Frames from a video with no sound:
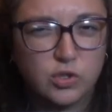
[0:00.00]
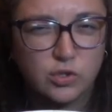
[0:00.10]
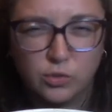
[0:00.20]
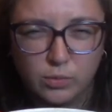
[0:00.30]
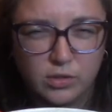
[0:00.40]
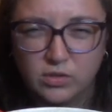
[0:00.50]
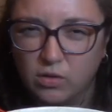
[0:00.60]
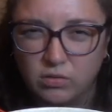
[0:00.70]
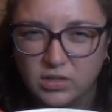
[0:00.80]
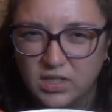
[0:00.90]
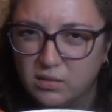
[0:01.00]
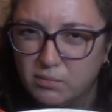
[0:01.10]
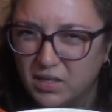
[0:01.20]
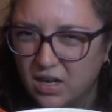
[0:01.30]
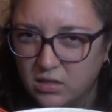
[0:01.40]
super salty
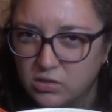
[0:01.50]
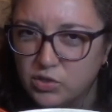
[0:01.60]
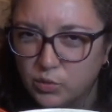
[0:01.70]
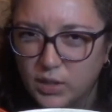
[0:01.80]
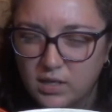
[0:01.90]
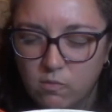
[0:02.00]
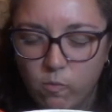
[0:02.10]
but kind of sweet.